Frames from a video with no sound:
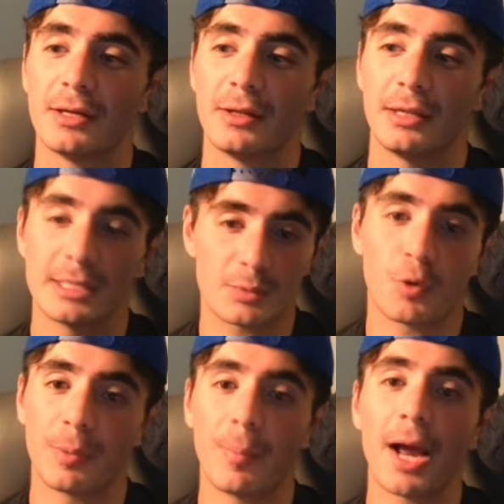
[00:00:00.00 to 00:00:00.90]
this
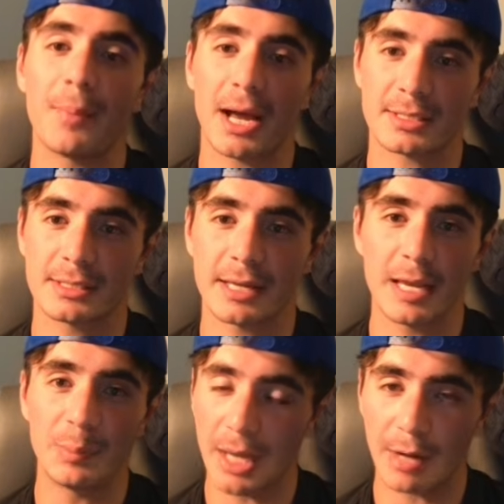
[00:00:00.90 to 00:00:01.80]
one bypasses an
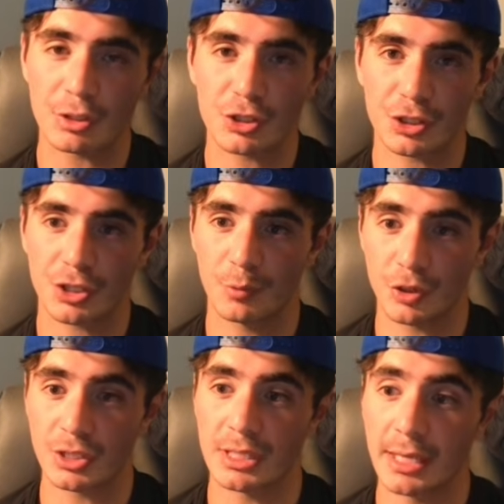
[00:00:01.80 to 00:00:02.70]
API restriction,
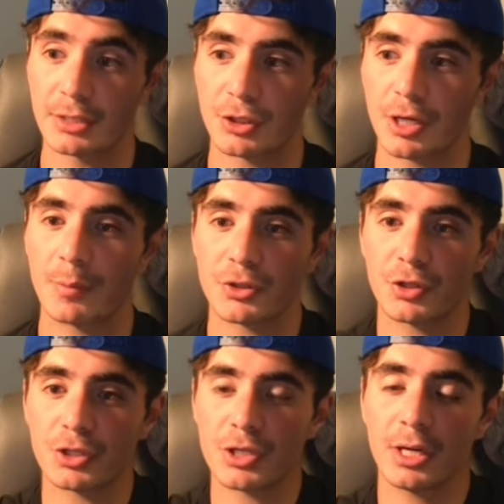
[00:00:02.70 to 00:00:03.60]
which is the Instagram
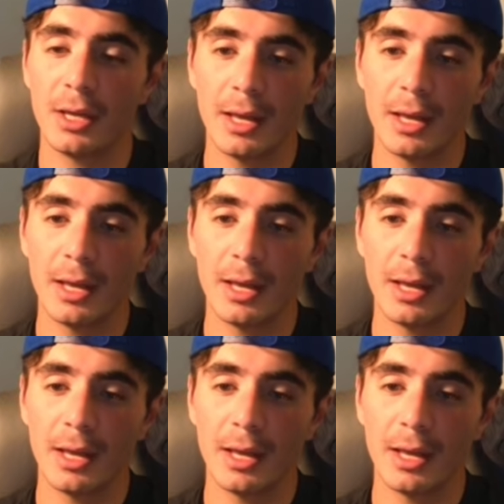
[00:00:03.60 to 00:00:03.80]
restriction.